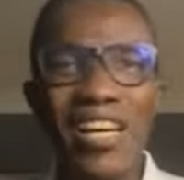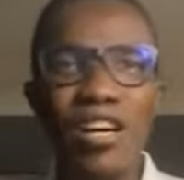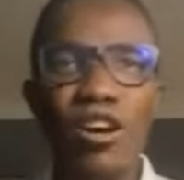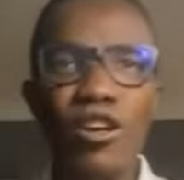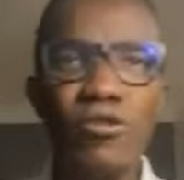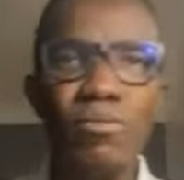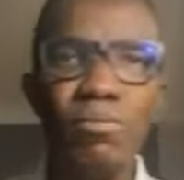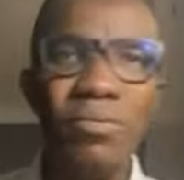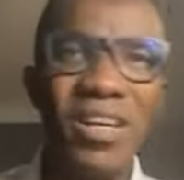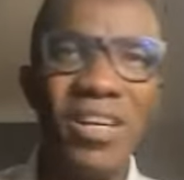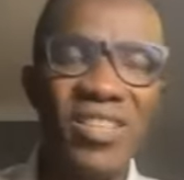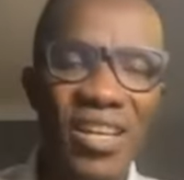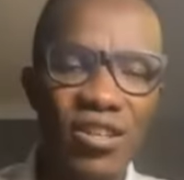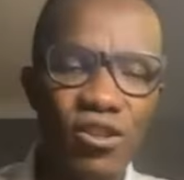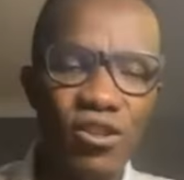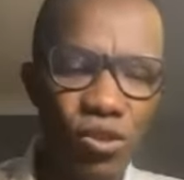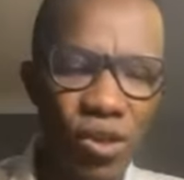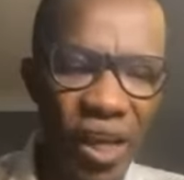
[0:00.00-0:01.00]
in God's
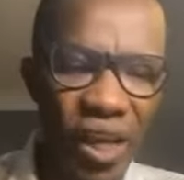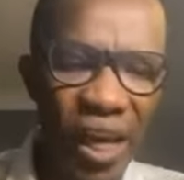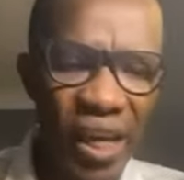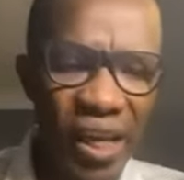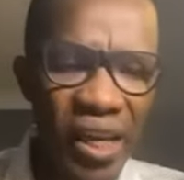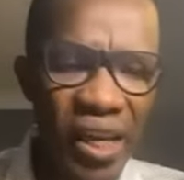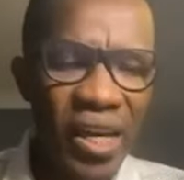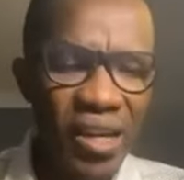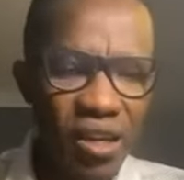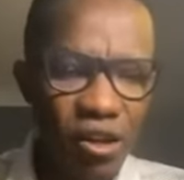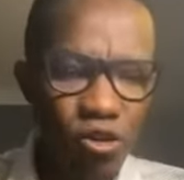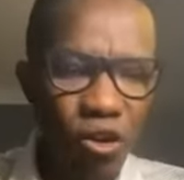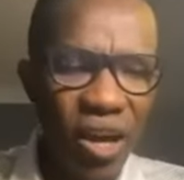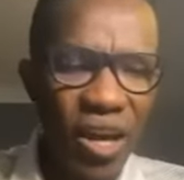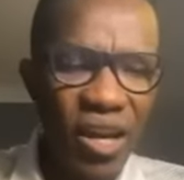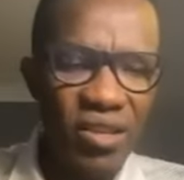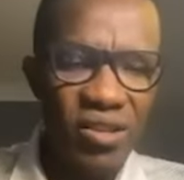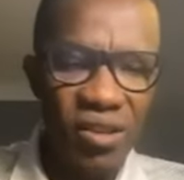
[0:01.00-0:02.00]
presence today.
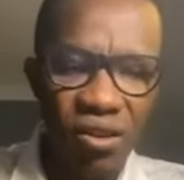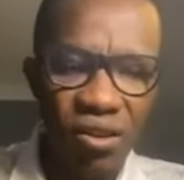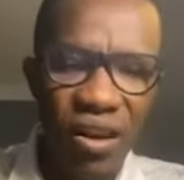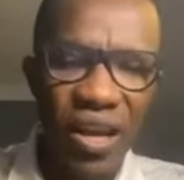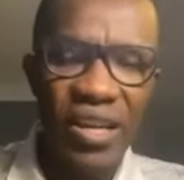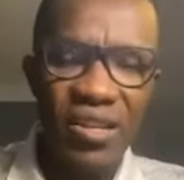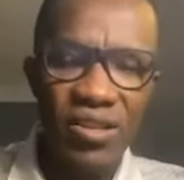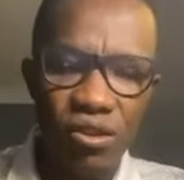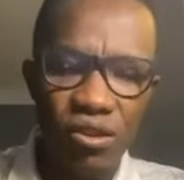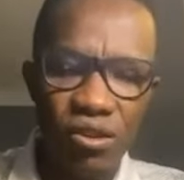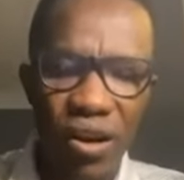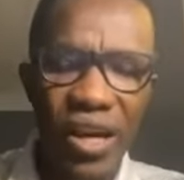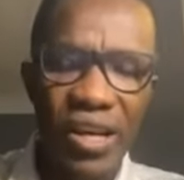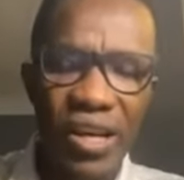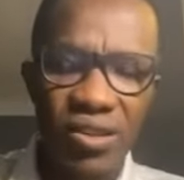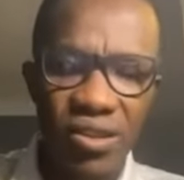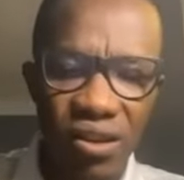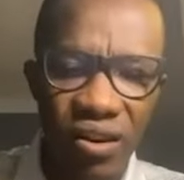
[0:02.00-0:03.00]
Grace, grace,
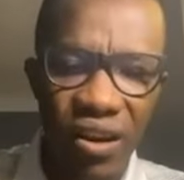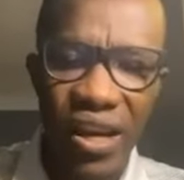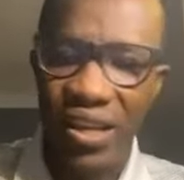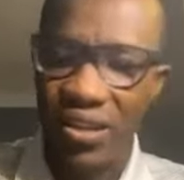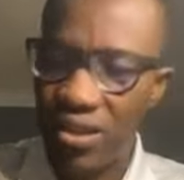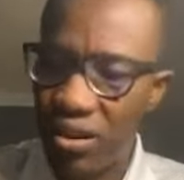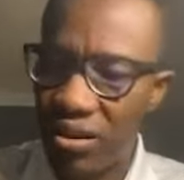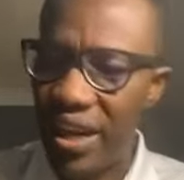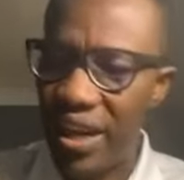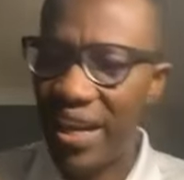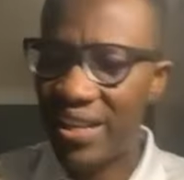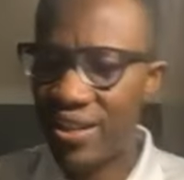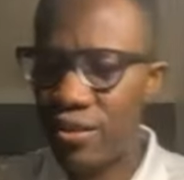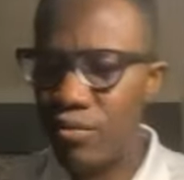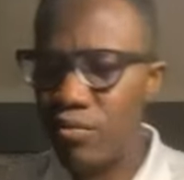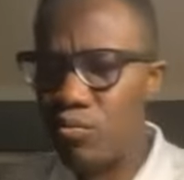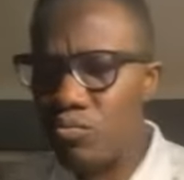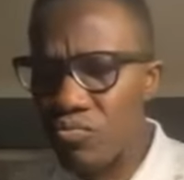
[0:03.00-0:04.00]
grace, grace, grace.